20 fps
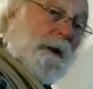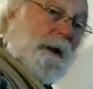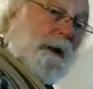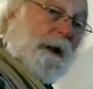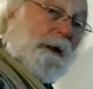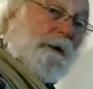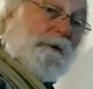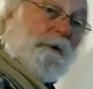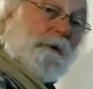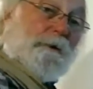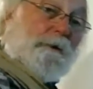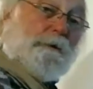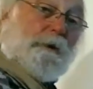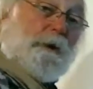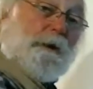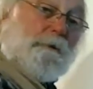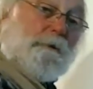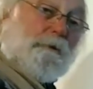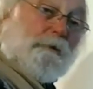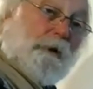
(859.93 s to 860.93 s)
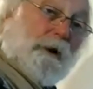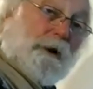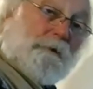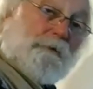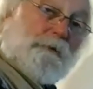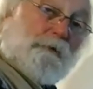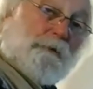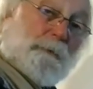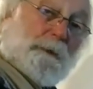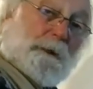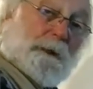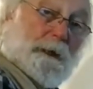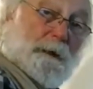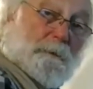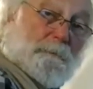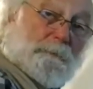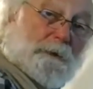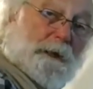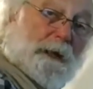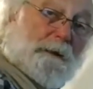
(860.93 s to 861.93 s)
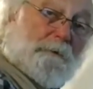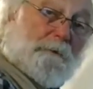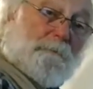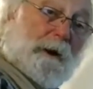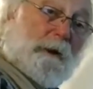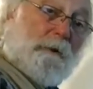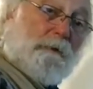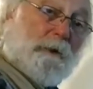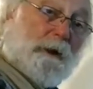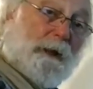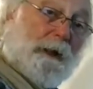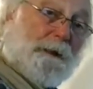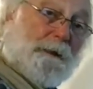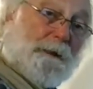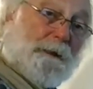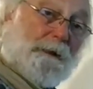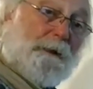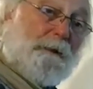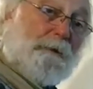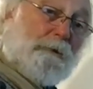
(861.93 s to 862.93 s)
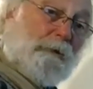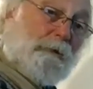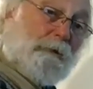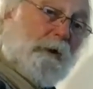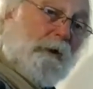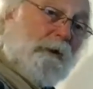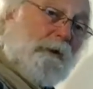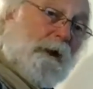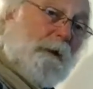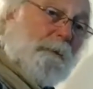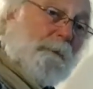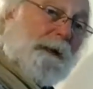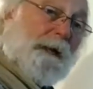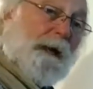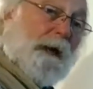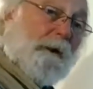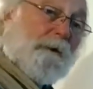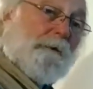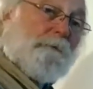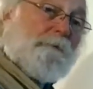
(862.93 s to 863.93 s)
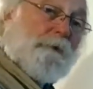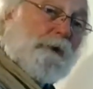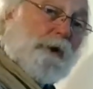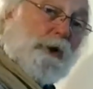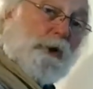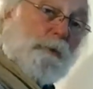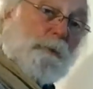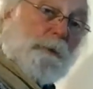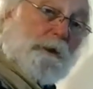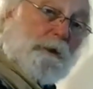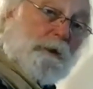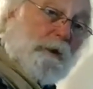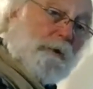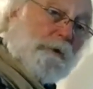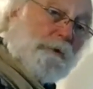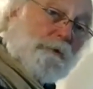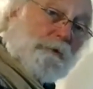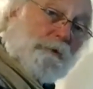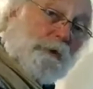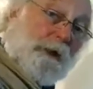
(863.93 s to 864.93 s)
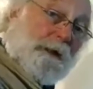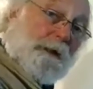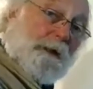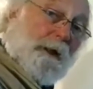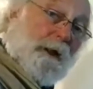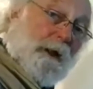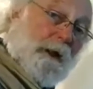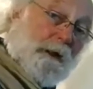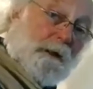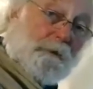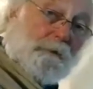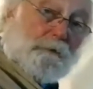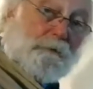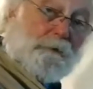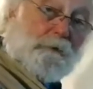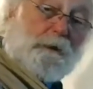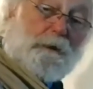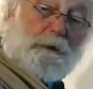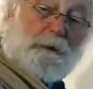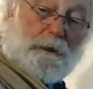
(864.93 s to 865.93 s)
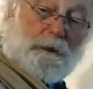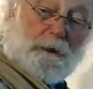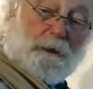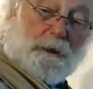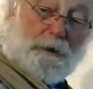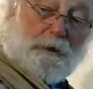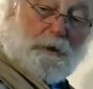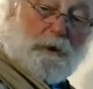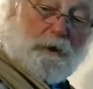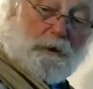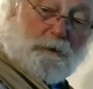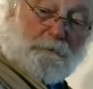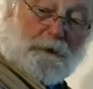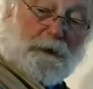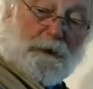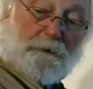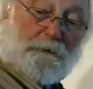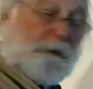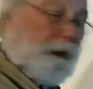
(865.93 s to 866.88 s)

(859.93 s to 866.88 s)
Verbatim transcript: and you can see it starts to become kind of mountain-like. And this is all coming out of cubical straight lines and all of that